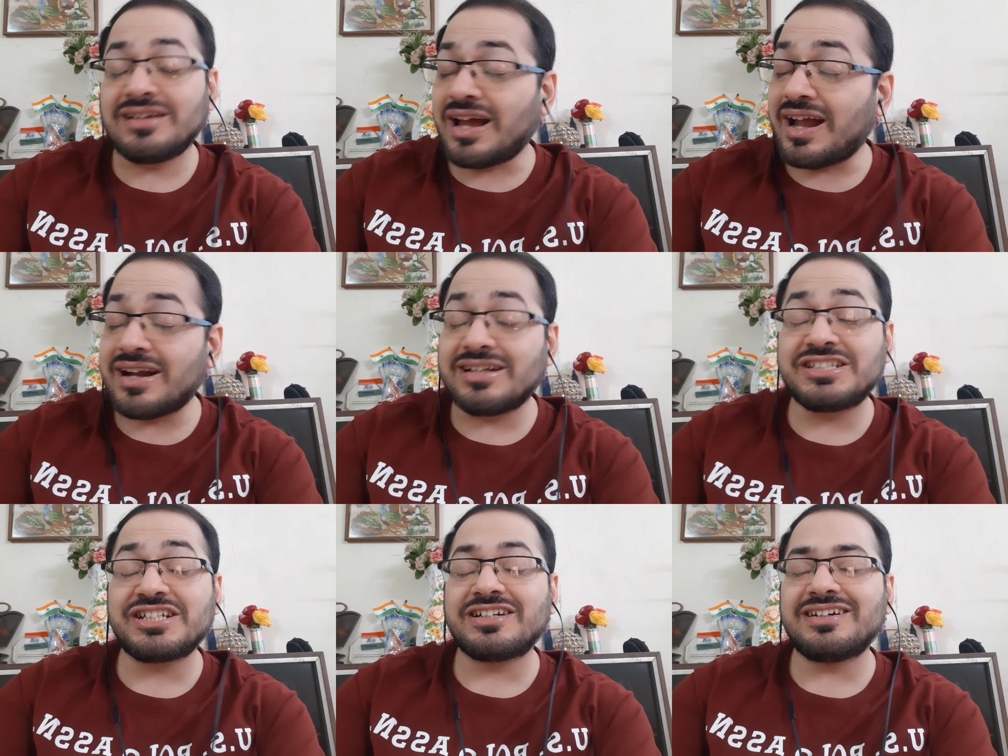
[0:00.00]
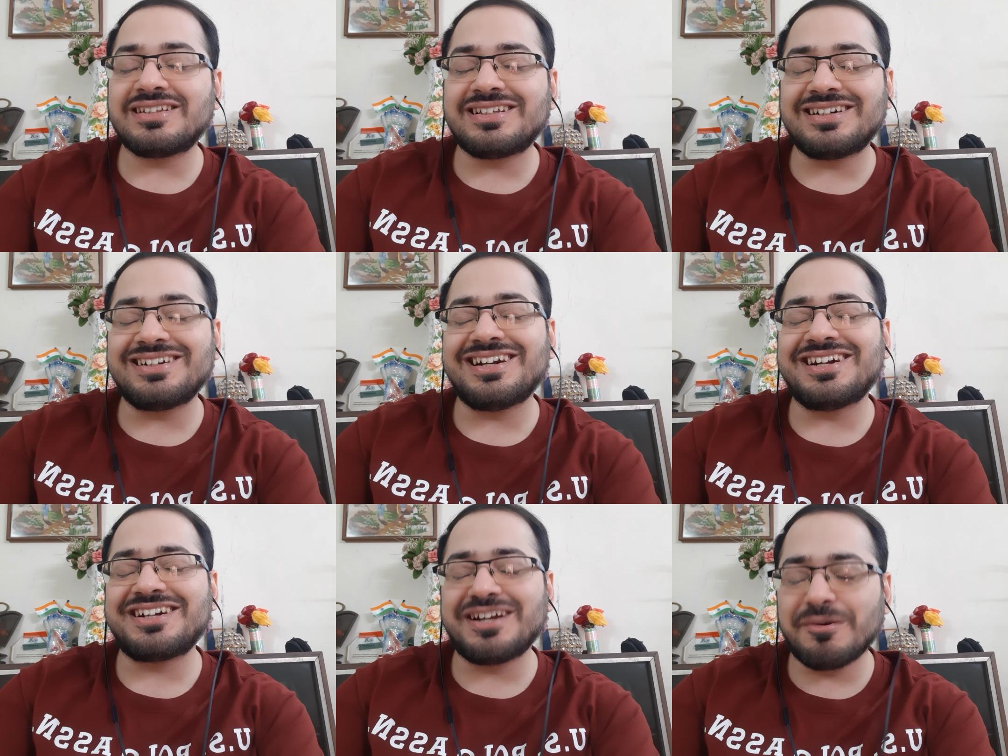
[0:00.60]

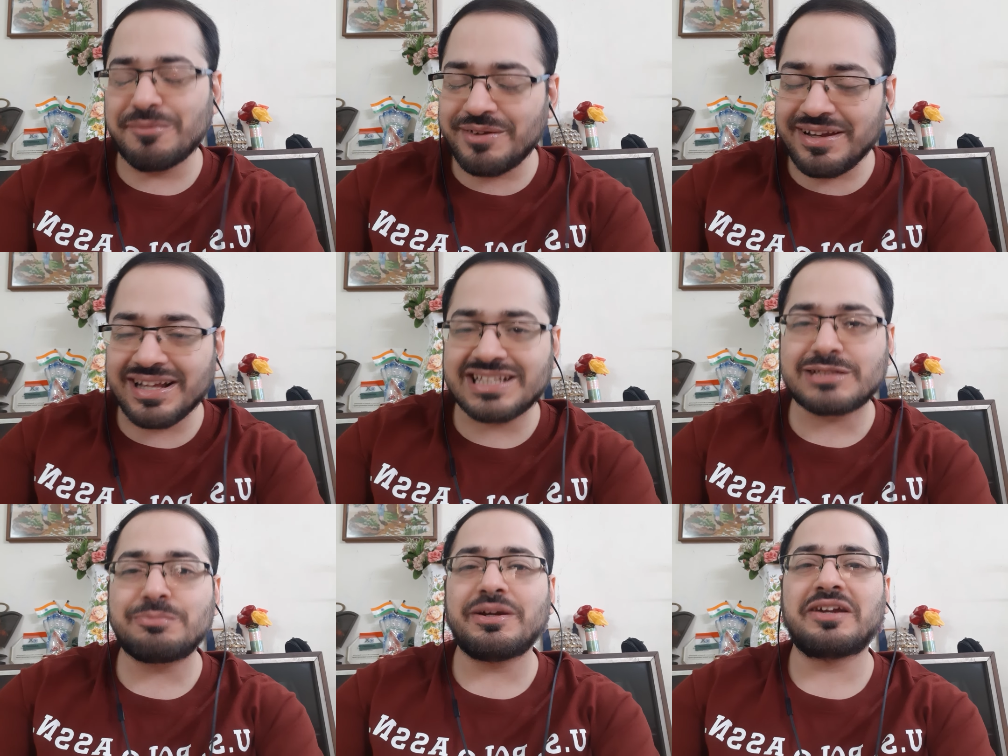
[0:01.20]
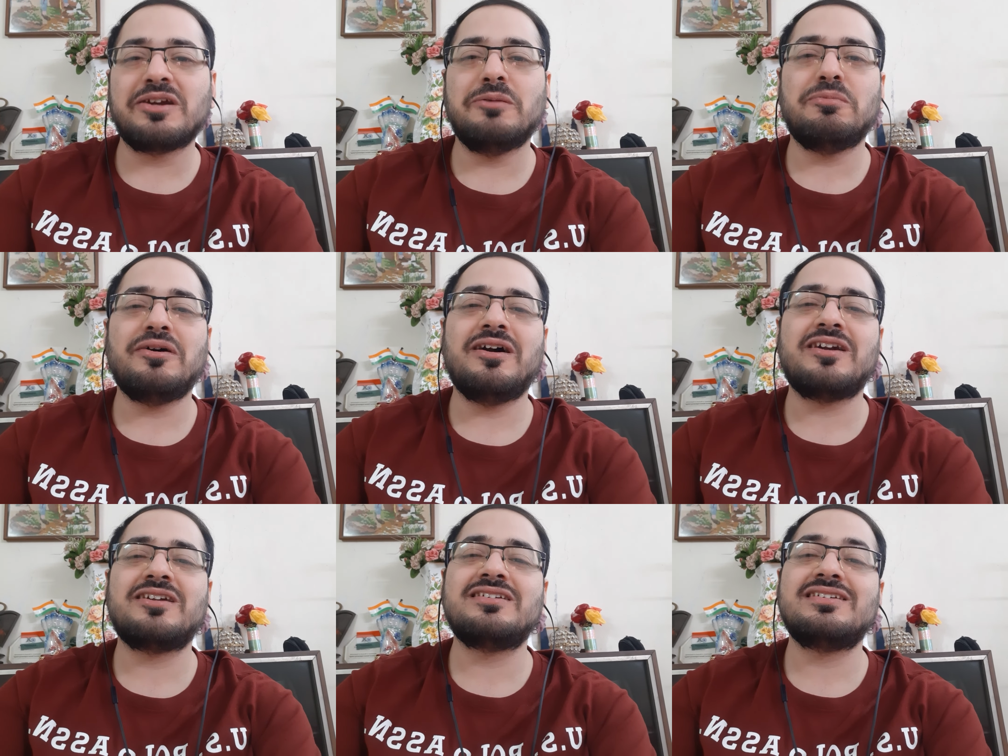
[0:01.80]
Jigarthanda DoubleX, beg your
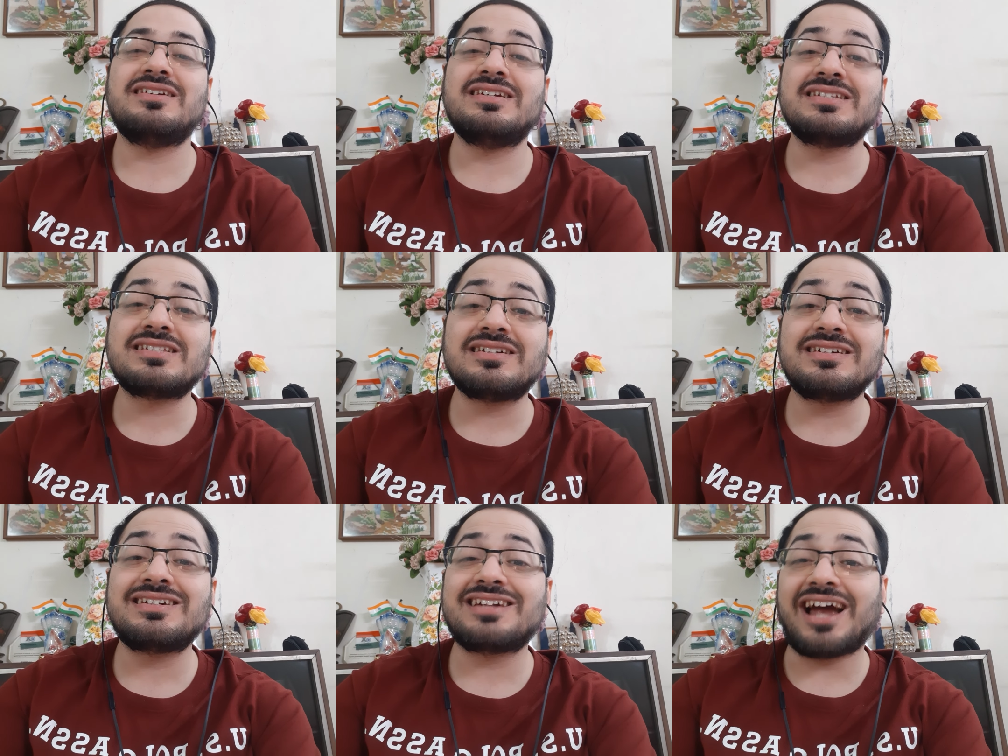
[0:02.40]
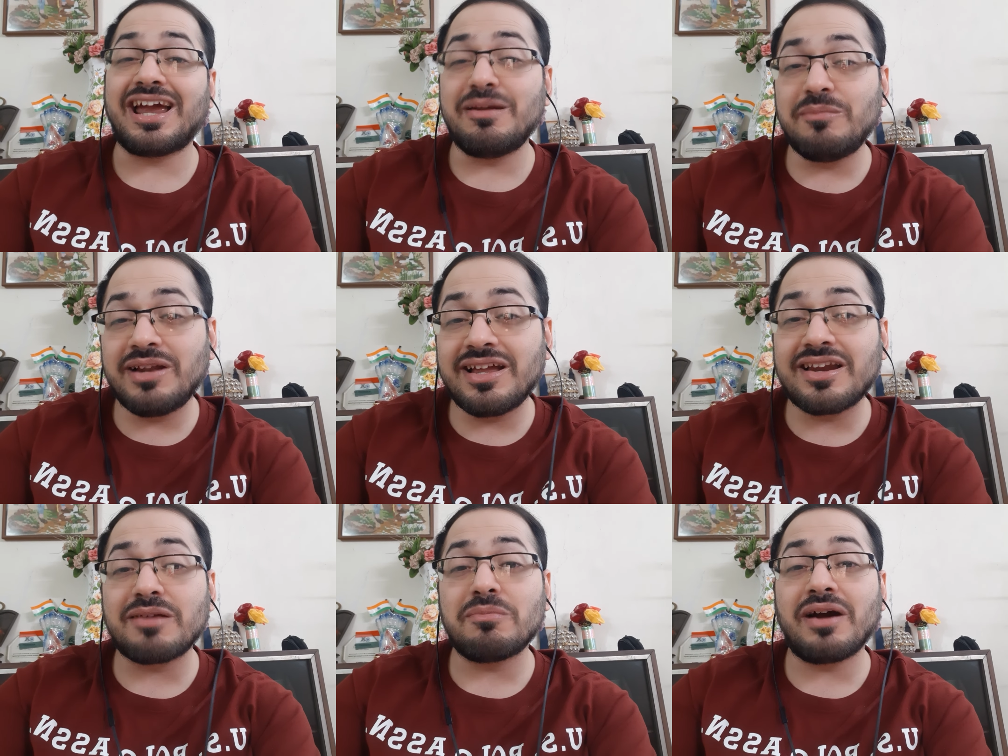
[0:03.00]
pardon, is a
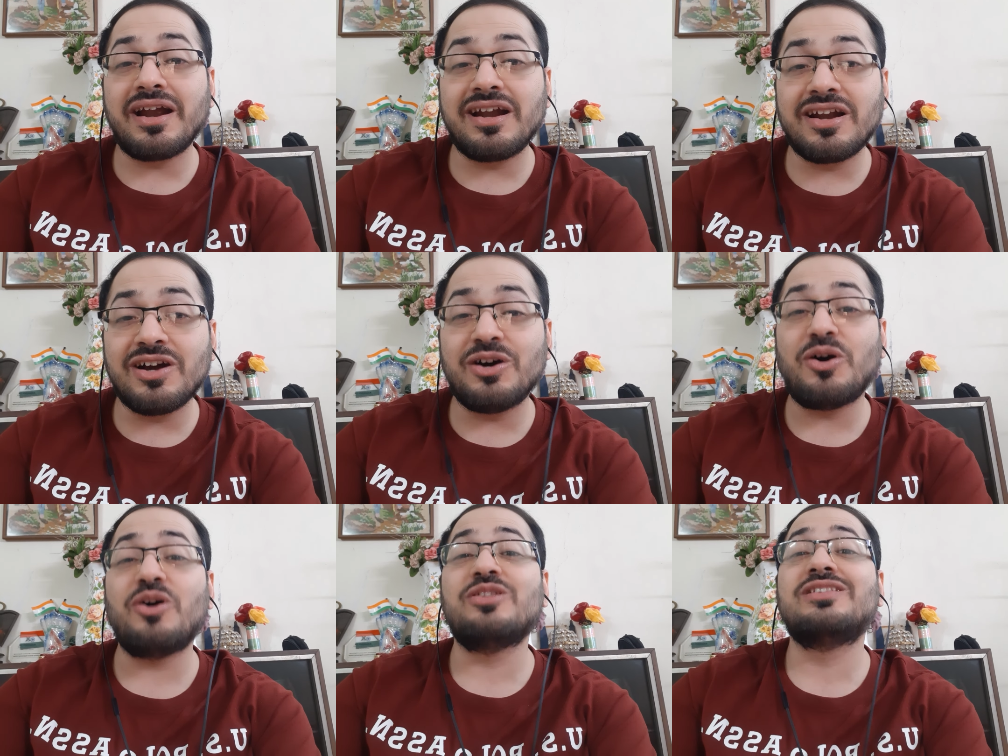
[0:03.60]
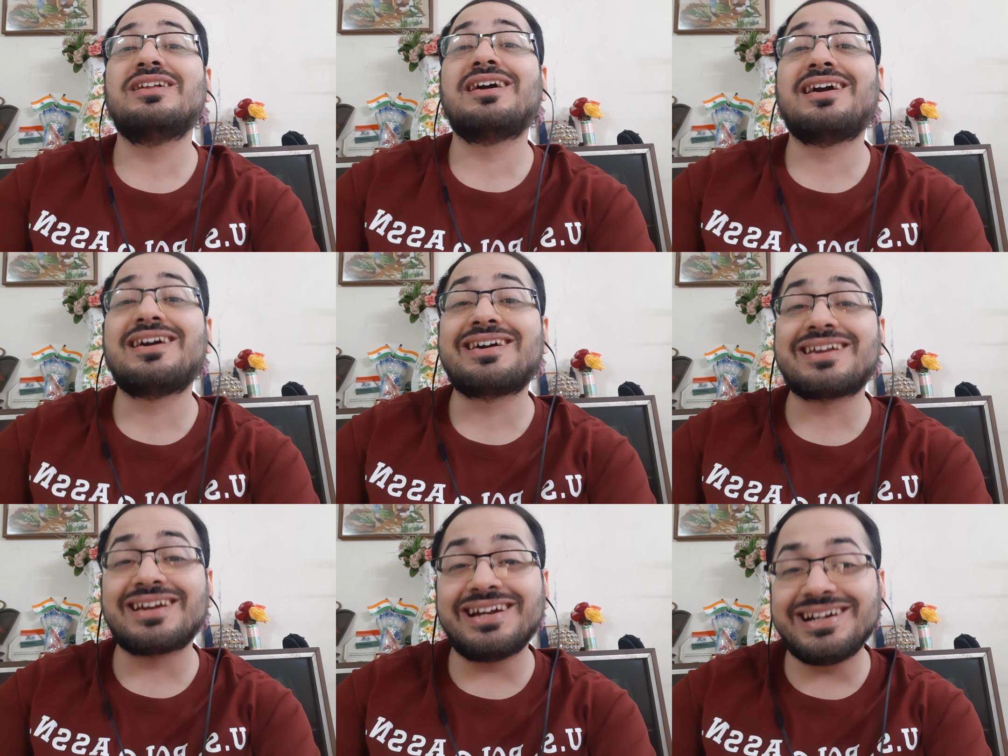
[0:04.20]
timely reminder on the
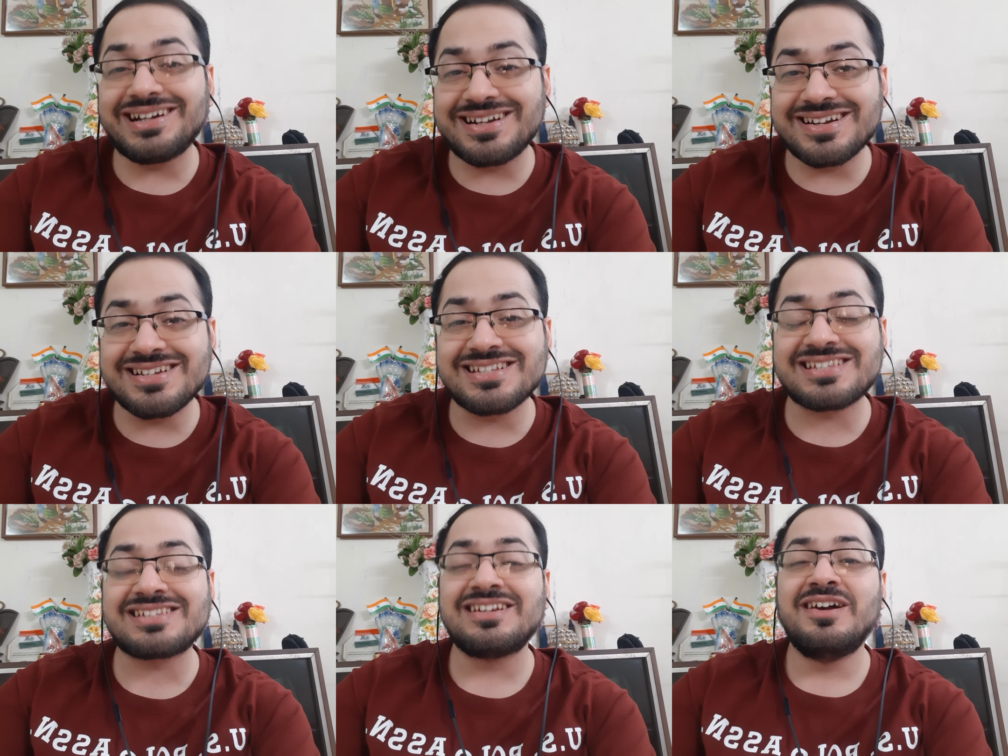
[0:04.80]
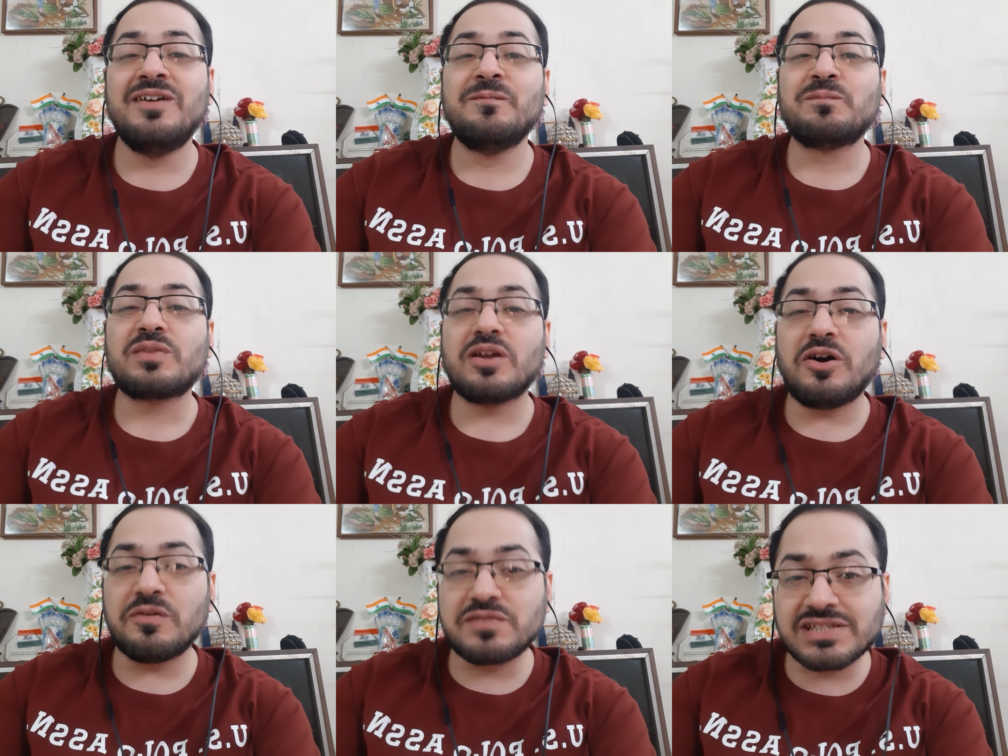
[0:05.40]
greatness
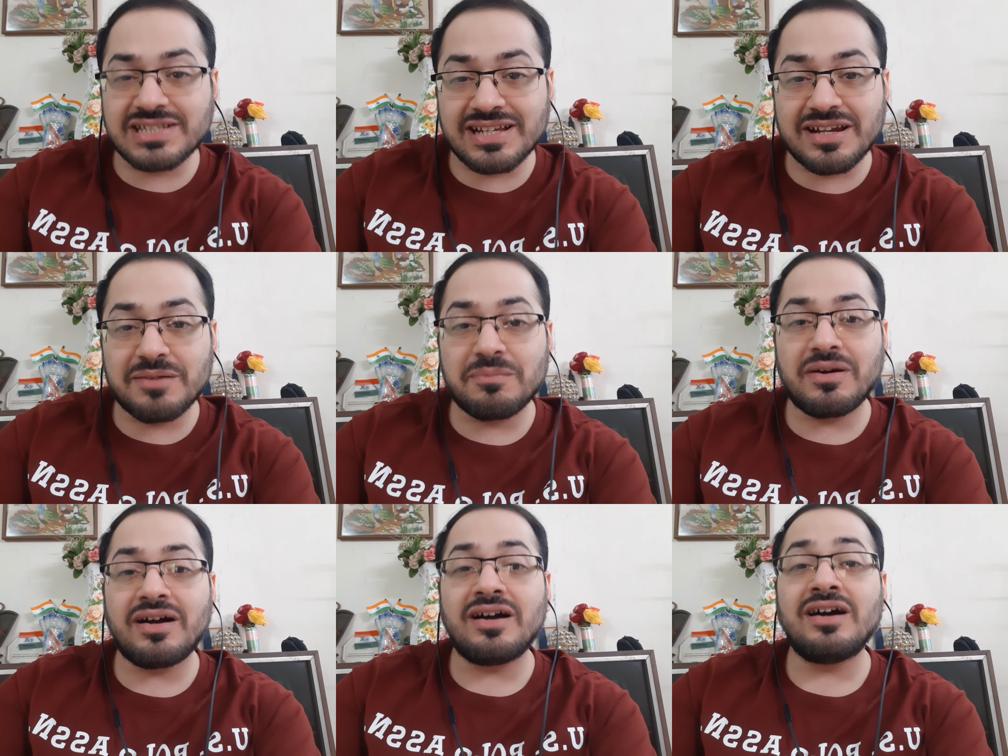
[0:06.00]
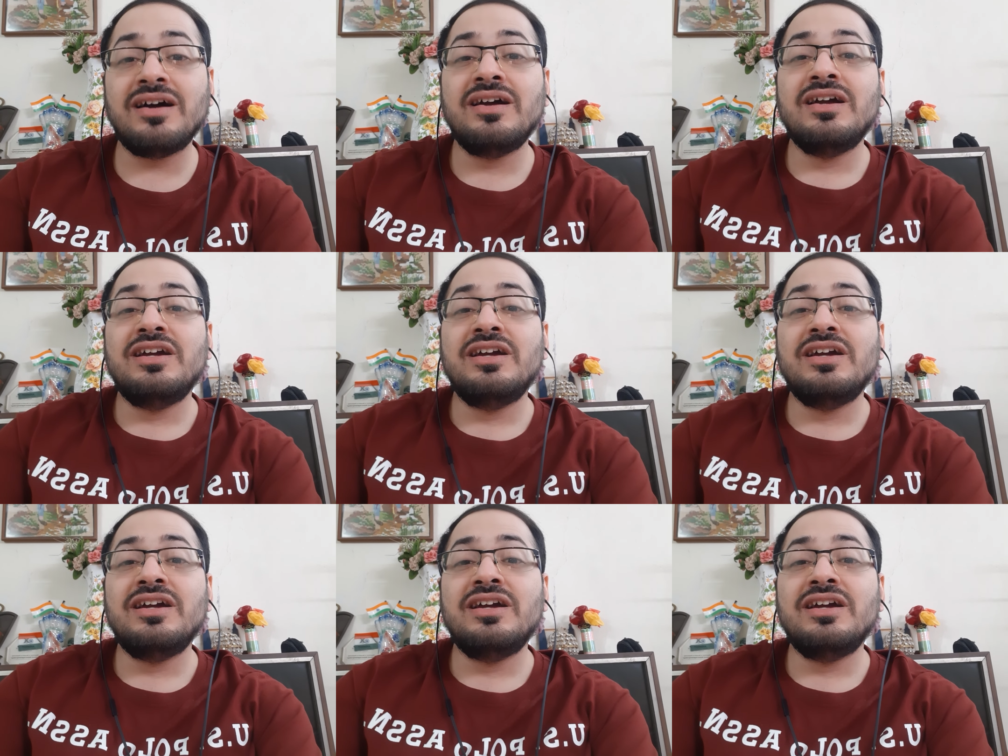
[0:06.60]
of cinema,